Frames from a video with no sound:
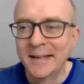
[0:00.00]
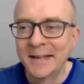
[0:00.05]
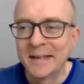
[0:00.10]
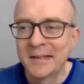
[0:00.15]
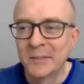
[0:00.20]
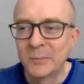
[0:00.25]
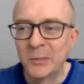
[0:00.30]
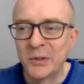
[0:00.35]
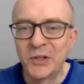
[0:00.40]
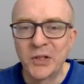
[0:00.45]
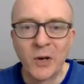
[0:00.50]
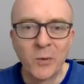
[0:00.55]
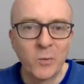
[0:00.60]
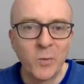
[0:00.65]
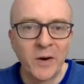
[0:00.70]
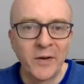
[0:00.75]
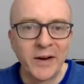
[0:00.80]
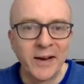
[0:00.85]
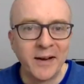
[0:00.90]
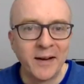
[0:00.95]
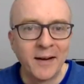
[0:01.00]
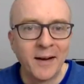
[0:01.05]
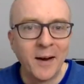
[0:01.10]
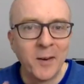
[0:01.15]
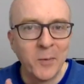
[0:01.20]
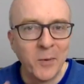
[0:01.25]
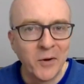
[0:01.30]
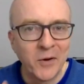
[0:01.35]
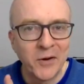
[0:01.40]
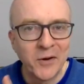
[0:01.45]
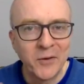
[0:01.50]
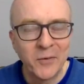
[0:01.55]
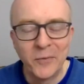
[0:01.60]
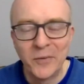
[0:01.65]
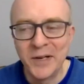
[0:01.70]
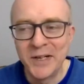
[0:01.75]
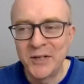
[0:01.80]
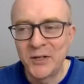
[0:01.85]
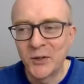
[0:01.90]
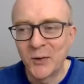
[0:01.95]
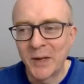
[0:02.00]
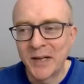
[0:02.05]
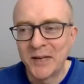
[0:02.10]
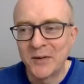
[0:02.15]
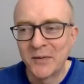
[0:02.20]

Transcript: But don't worry, I'm not going to read you any